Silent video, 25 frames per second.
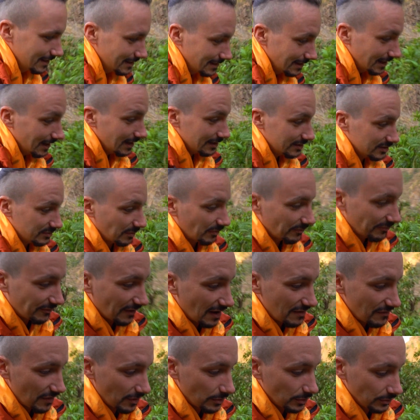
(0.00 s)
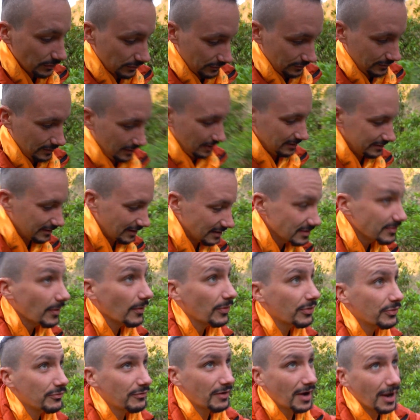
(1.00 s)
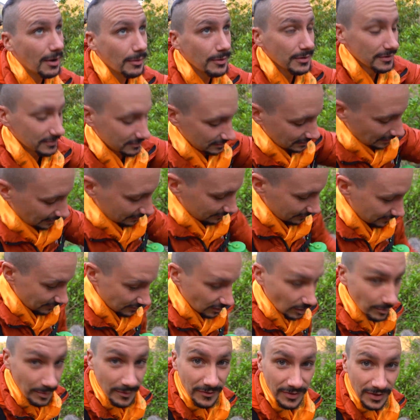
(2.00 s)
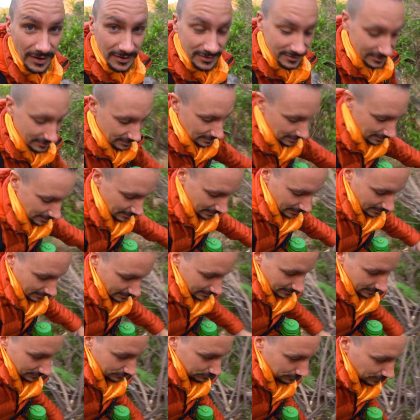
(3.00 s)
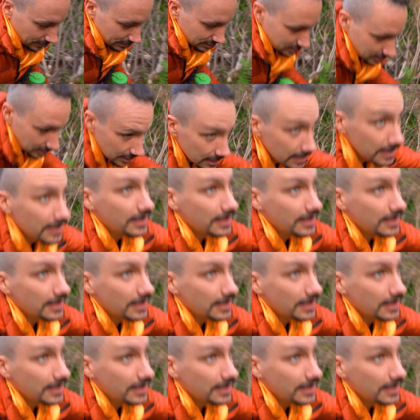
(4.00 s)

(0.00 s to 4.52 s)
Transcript: Yeah, it's about five hours. It takes about three hours to get to the top of this, this ridge.